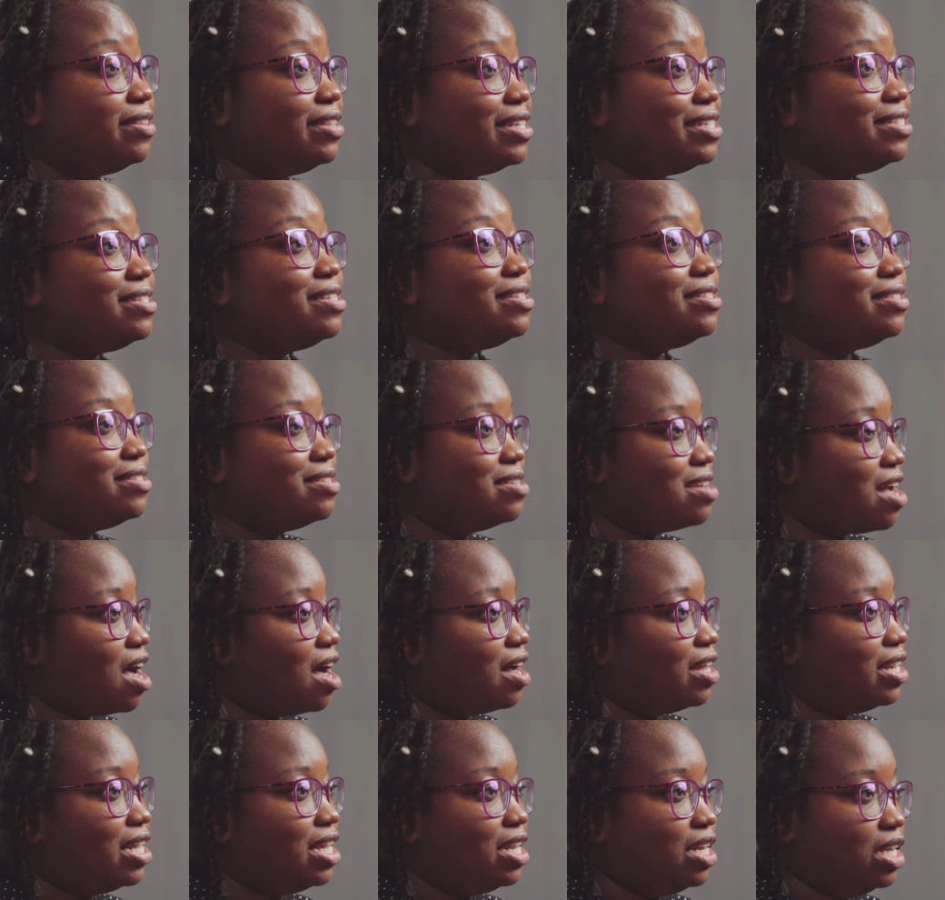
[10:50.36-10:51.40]
This is
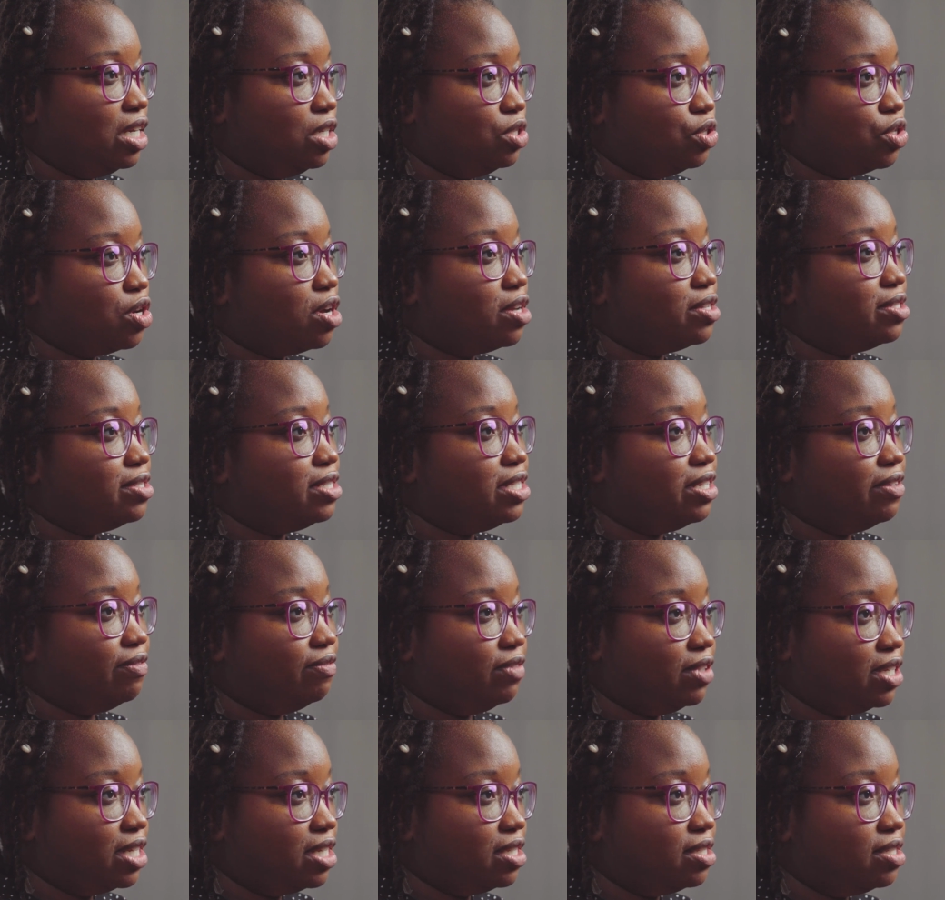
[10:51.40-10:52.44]
not an exhaustive
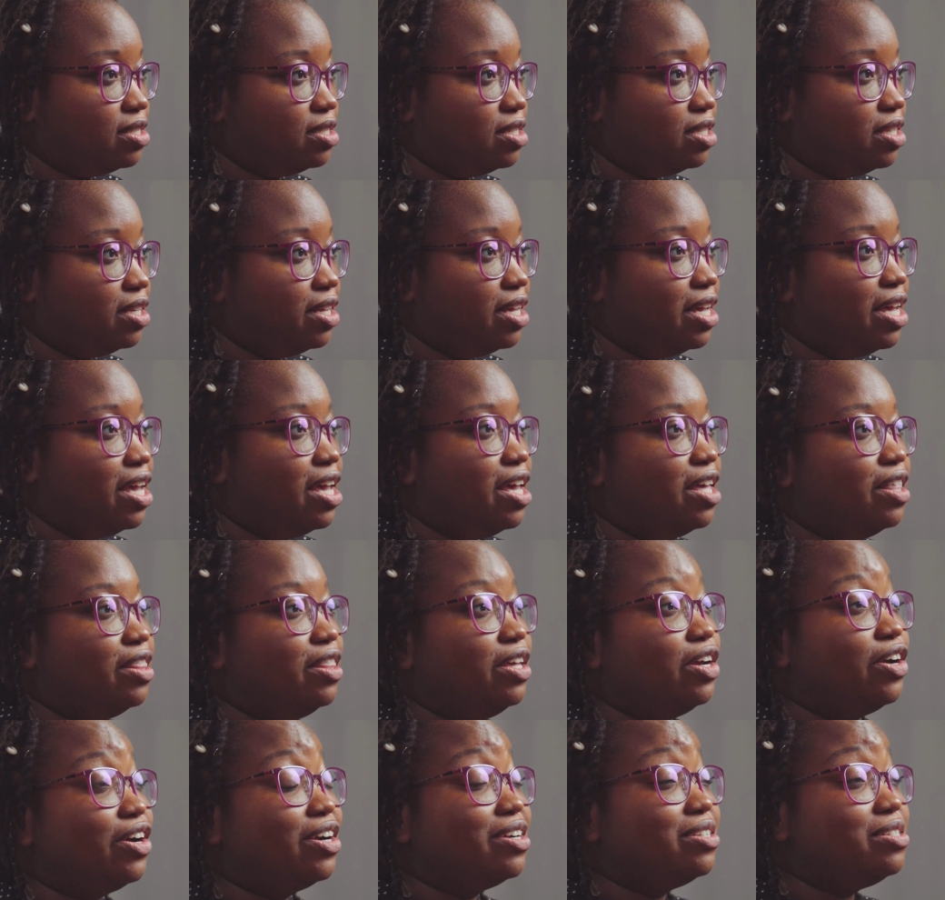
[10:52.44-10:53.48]
list.
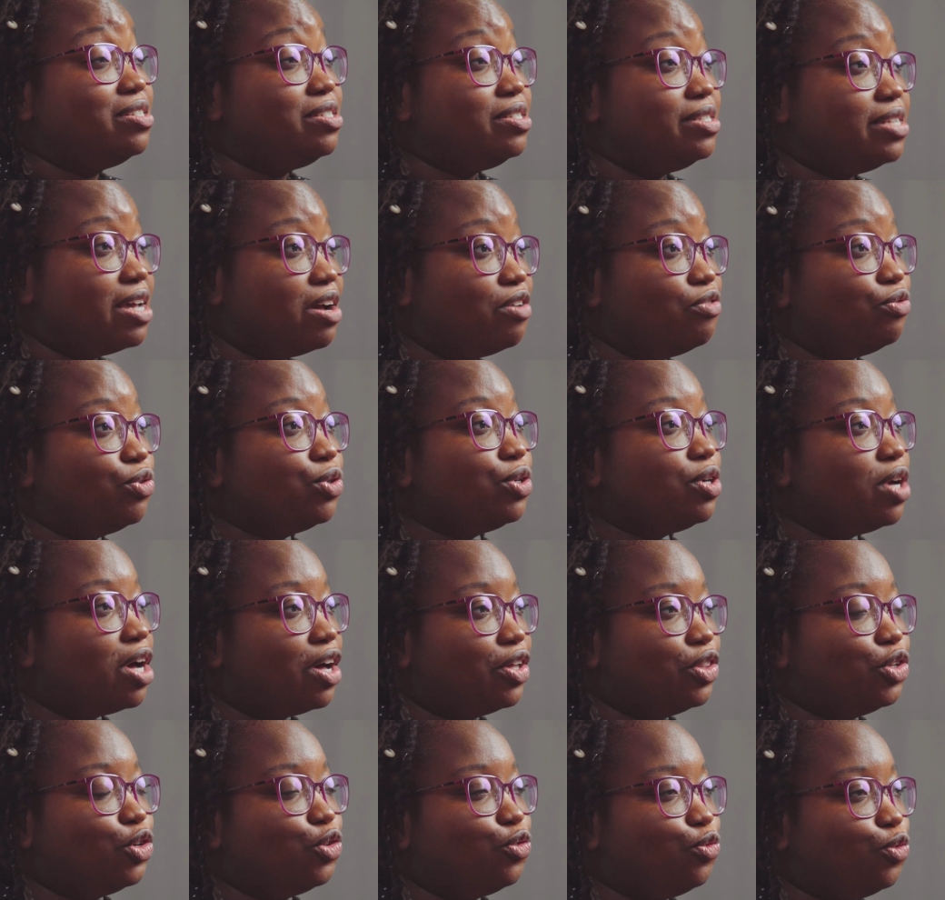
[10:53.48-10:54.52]
There are several
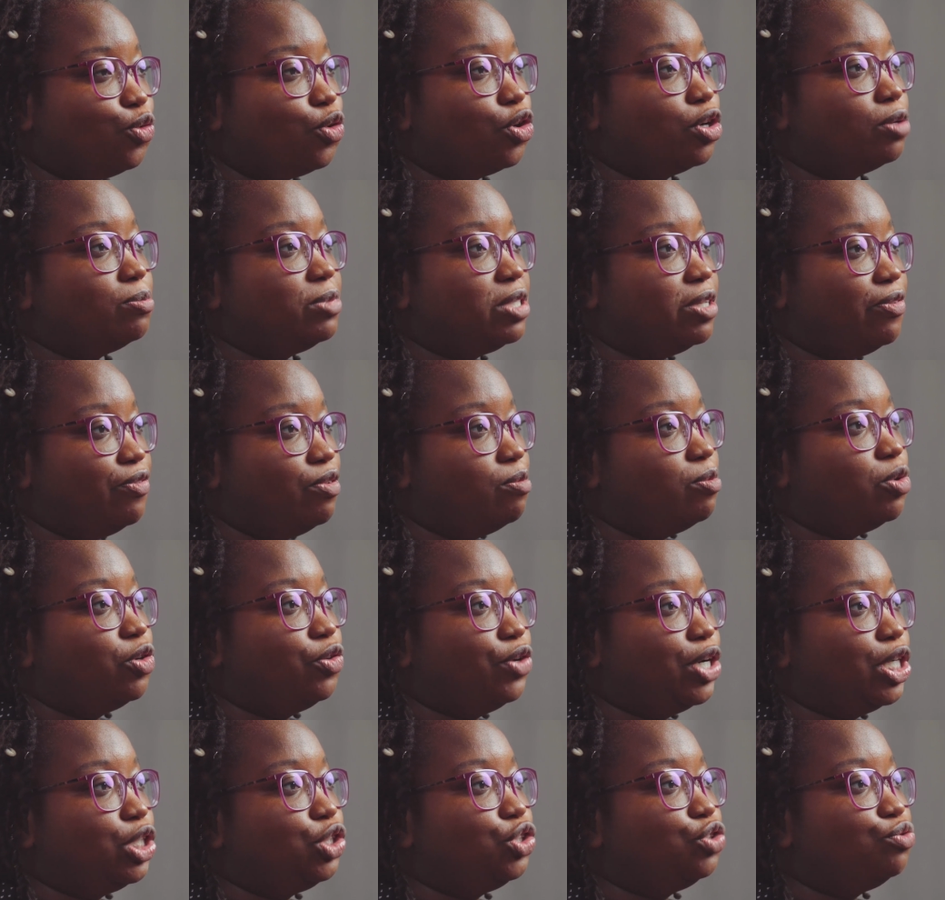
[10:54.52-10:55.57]
other forms of
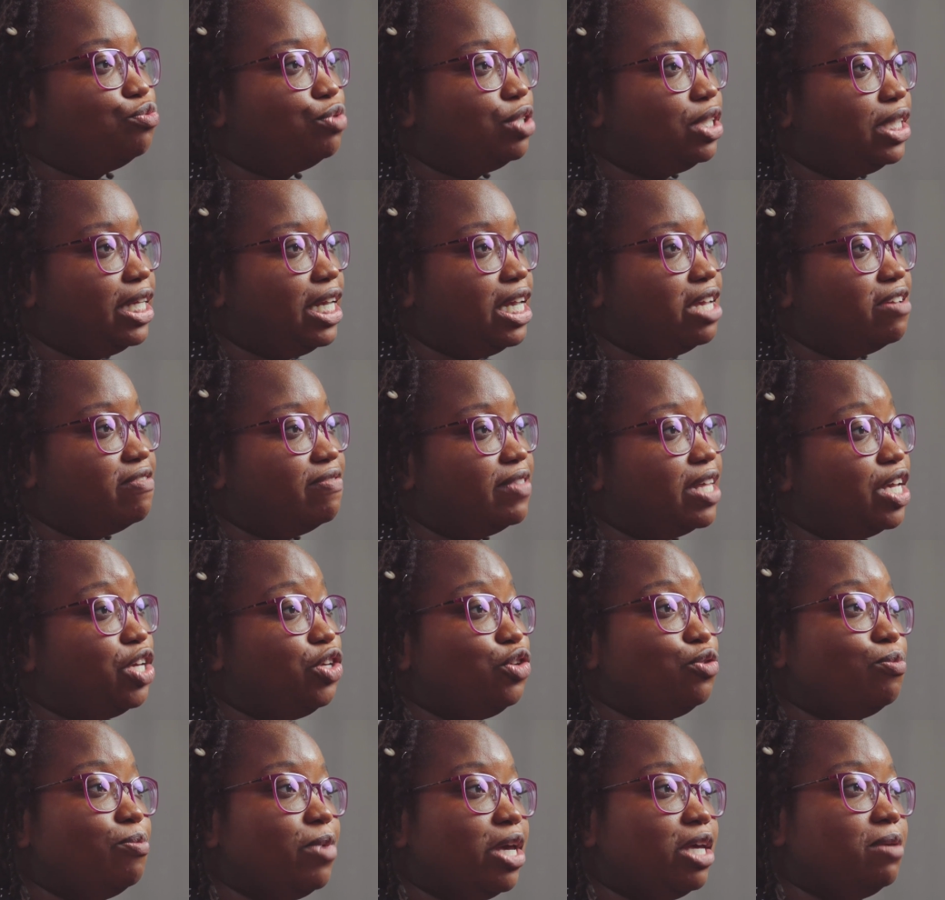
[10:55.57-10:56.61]
immigration relief that
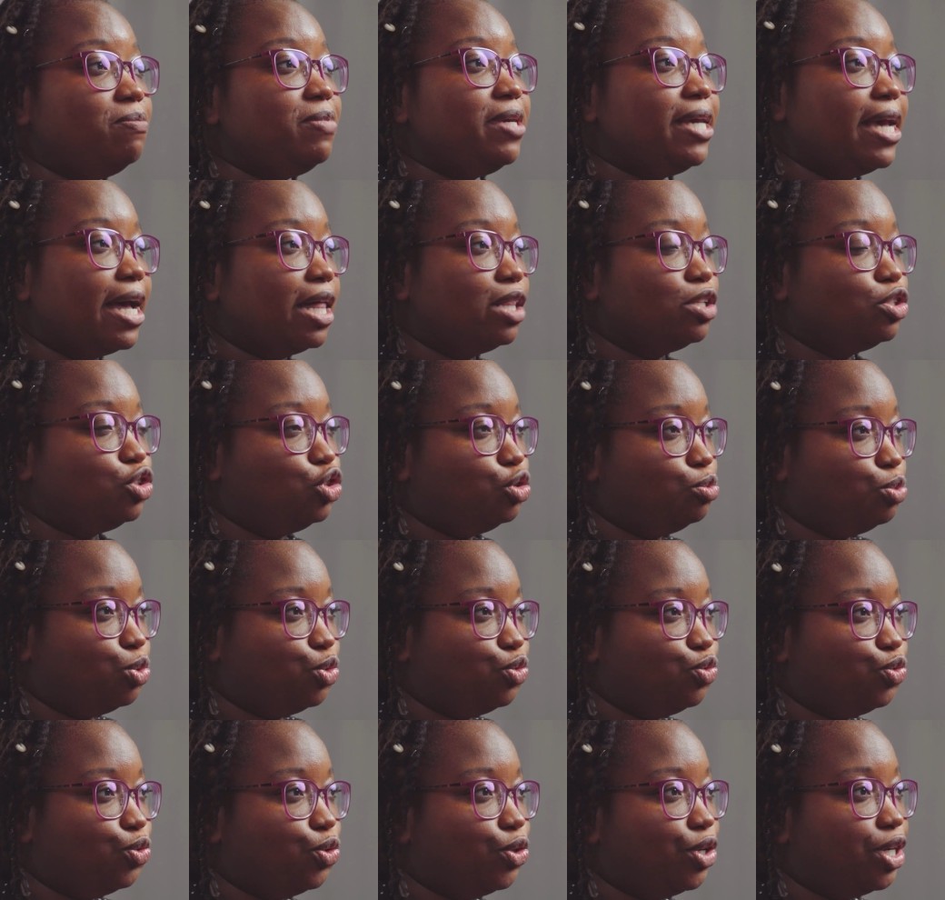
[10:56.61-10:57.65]
you may be eligible
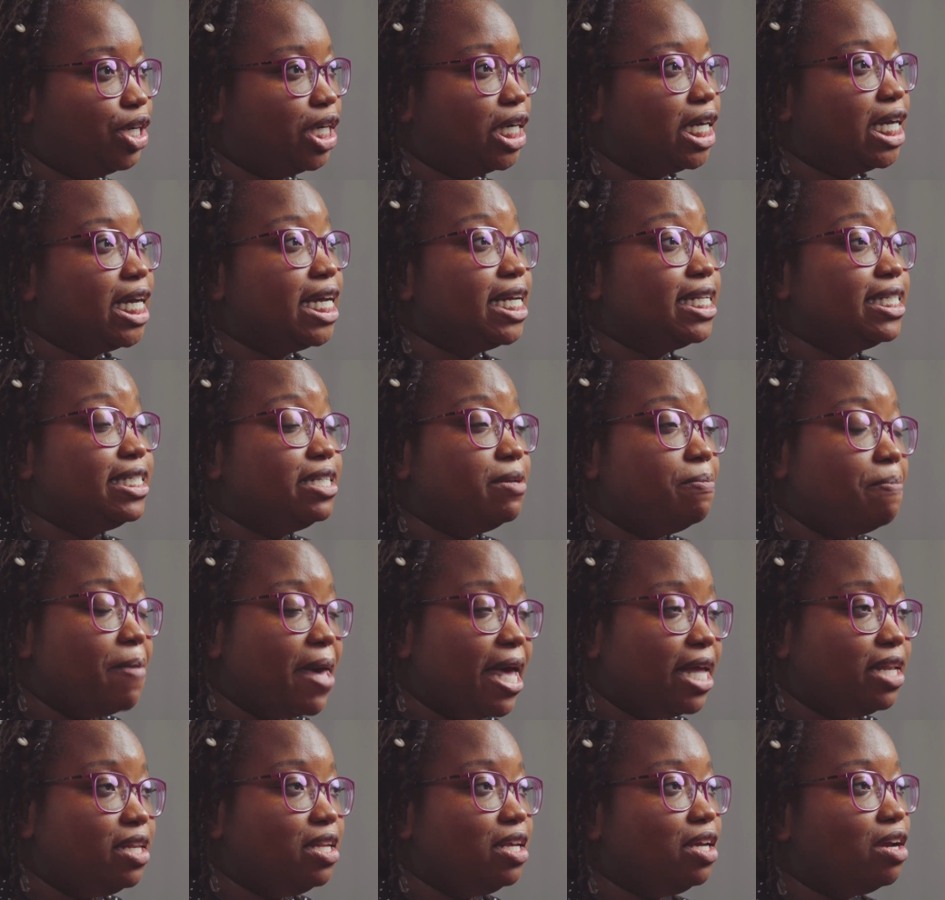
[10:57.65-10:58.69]
for,
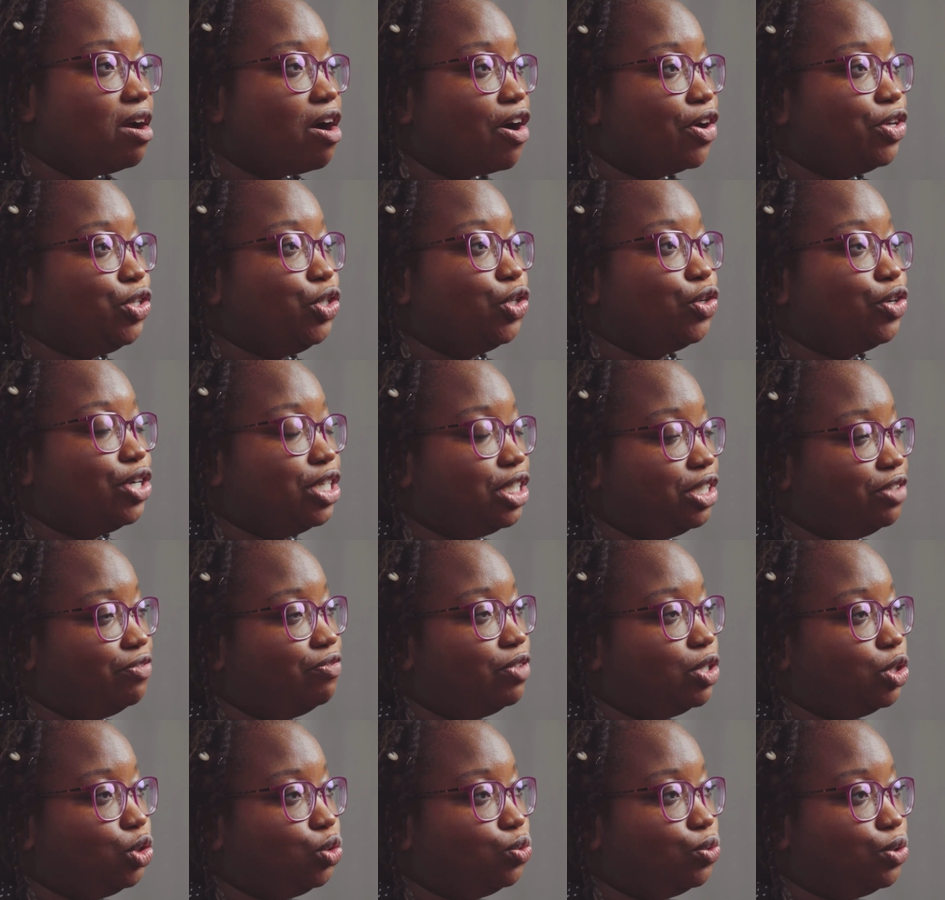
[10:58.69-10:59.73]
depending on your
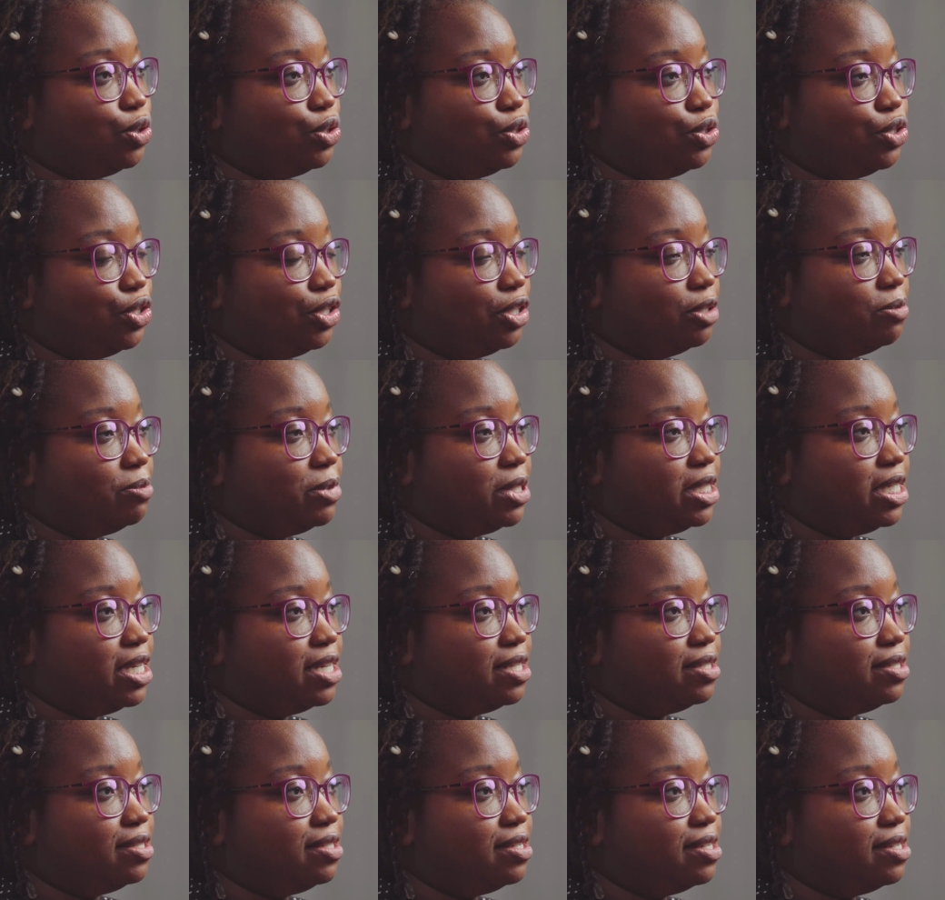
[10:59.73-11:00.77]
individual
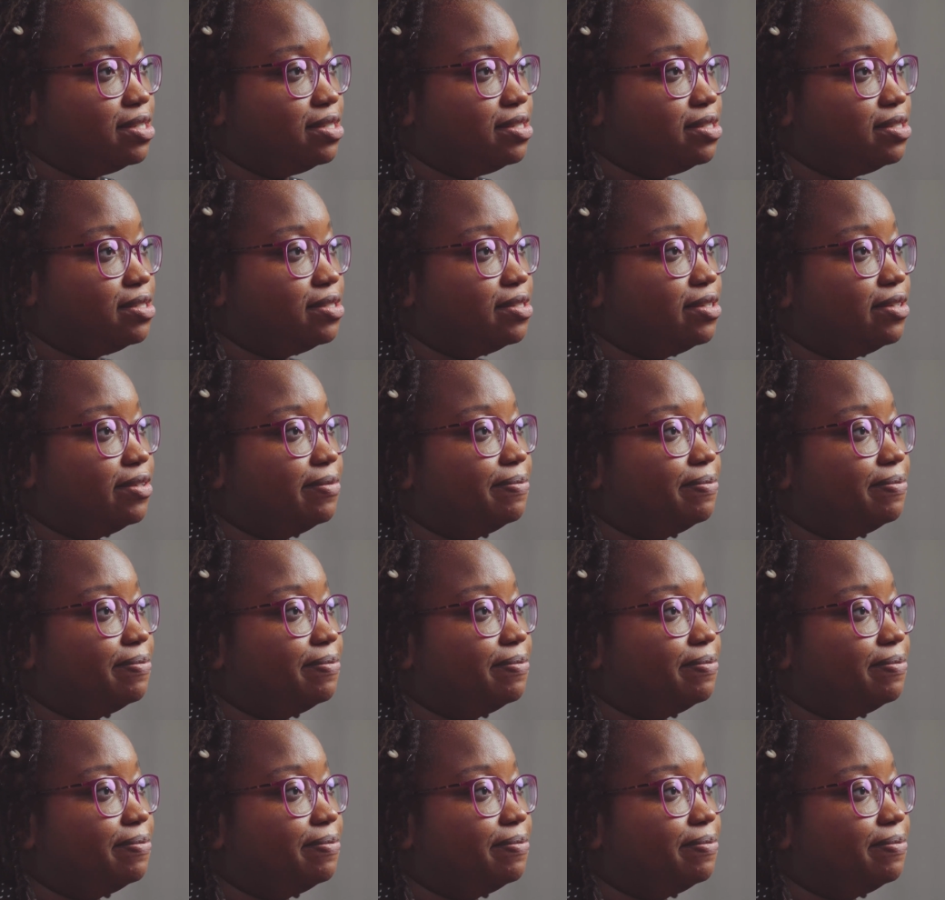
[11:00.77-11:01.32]
circumstances.